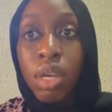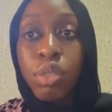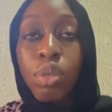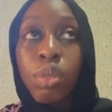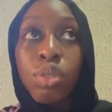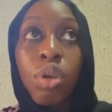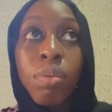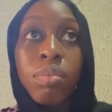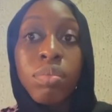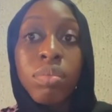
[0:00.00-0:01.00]
So
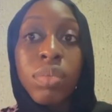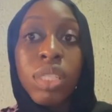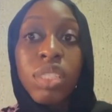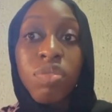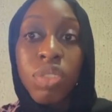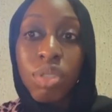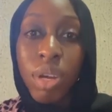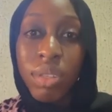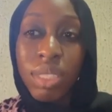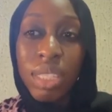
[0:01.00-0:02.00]
some
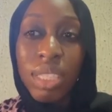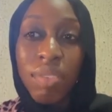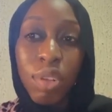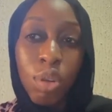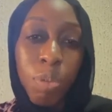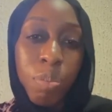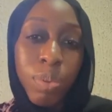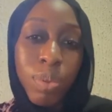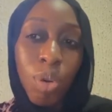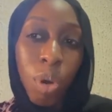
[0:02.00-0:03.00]
individuals, they develop
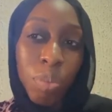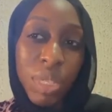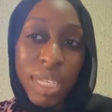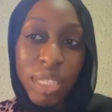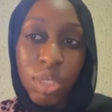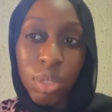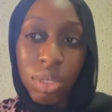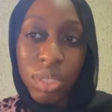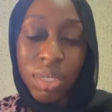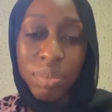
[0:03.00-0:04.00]

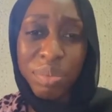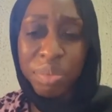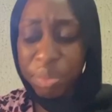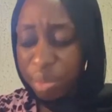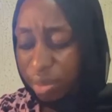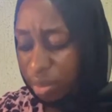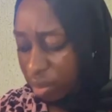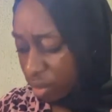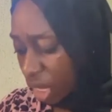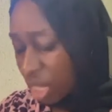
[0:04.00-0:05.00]
complications,
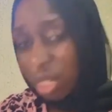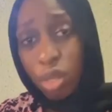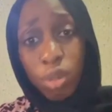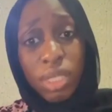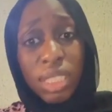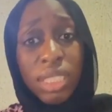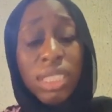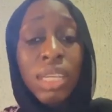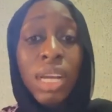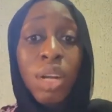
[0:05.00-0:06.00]

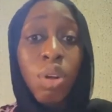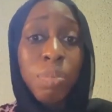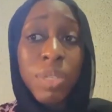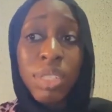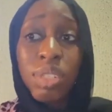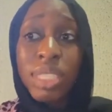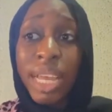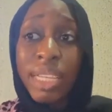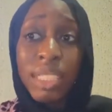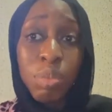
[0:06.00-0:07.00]
including complications
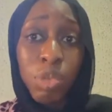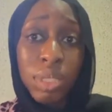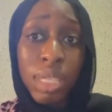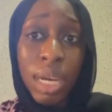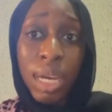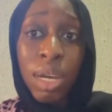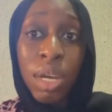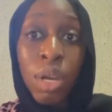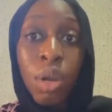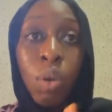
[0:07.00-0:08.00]
like pneumonia,
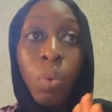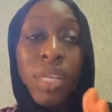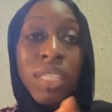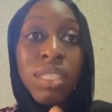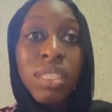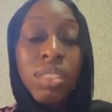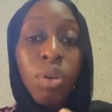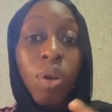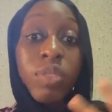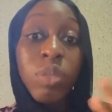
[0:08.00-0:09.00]
which
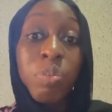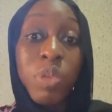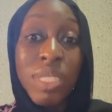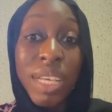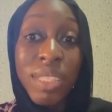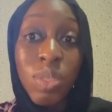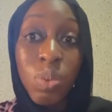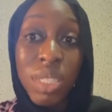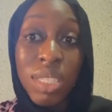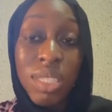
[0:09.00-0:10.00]
often presents
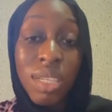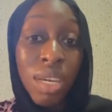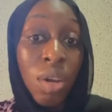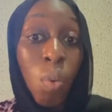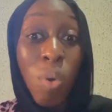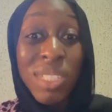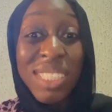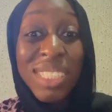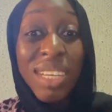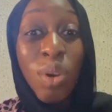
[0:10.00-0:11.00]
with
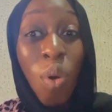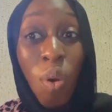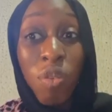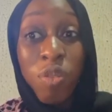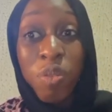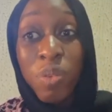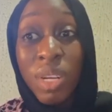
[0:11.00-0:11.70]
worsening cough,